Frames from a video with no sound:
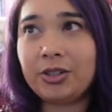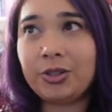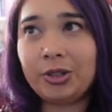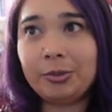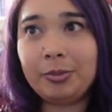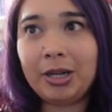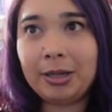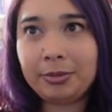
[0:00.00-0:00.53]
in
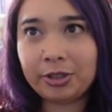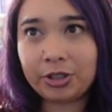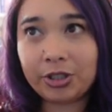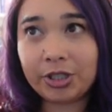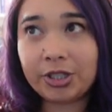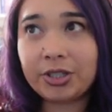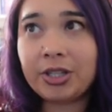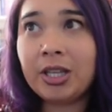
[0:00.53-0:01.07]
certain
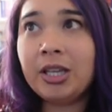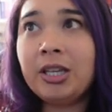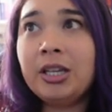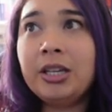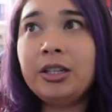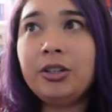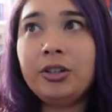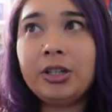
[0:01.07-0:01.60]
publishers,
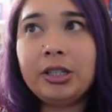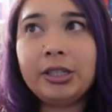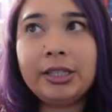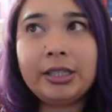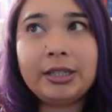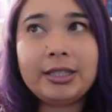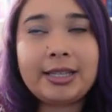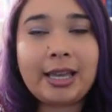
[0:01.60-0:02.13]
you can
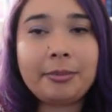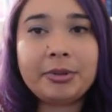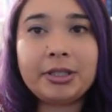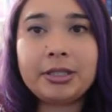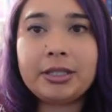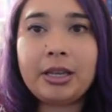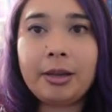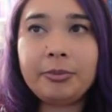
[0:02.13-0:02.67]
click the tab at the
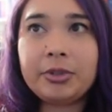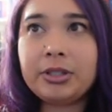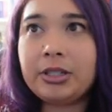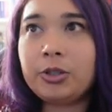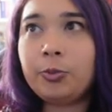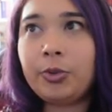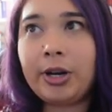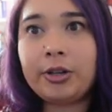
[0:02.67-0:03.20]
top that
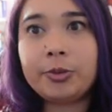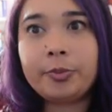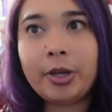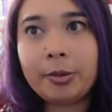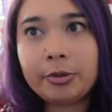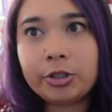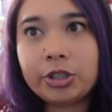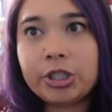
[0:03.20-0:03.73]
says Browse
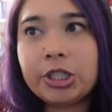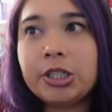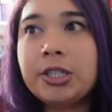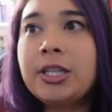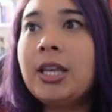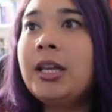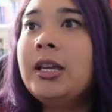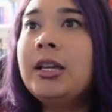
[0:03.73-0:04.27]

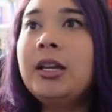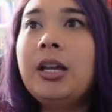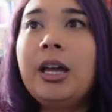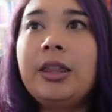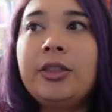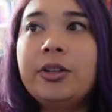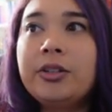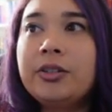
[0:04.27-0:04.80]
Publishers,
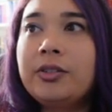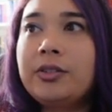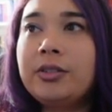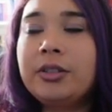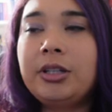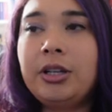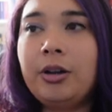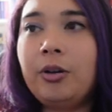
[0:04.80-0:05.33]
and there's
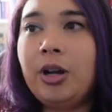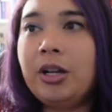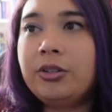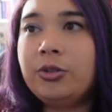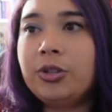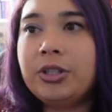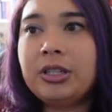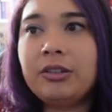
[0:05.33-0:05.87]

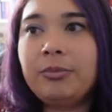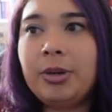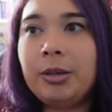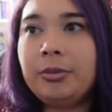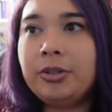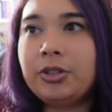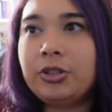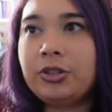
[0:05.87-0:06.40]
hundreds of
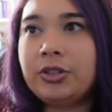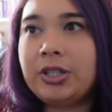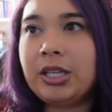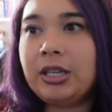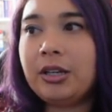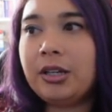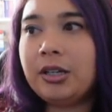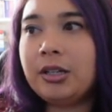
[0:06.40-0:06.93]
publishers
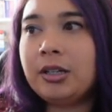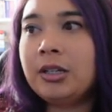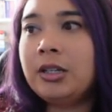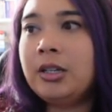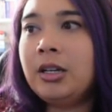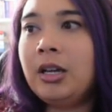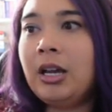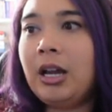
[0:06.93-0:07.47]
here.
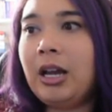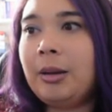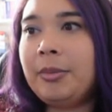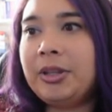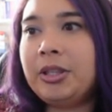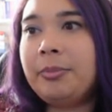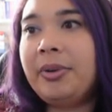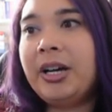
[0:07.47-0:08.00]

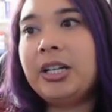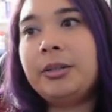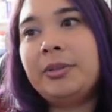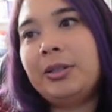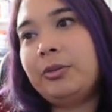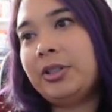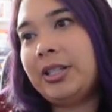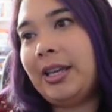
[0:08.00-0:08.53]
At the bottom
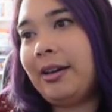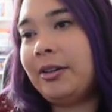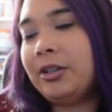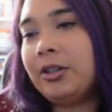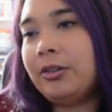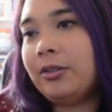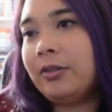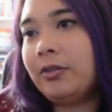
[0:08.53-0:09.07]
it will tell
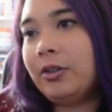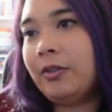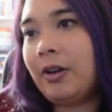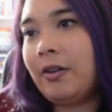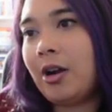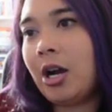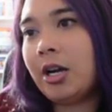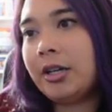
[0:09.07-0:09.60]
you if you
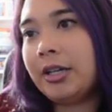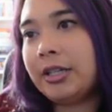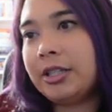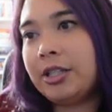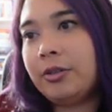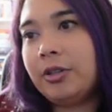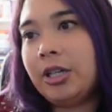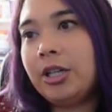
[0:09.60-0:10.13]
have a heart
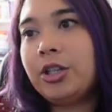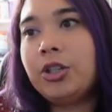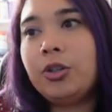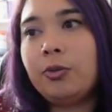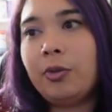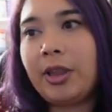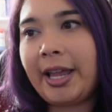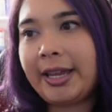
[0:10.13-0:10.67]
next to it,
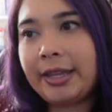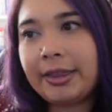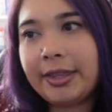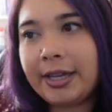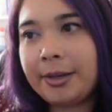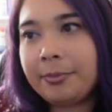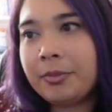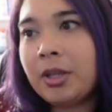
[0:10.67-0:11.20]
you like
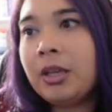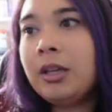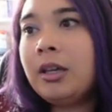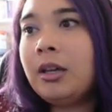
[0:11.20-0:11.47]
them.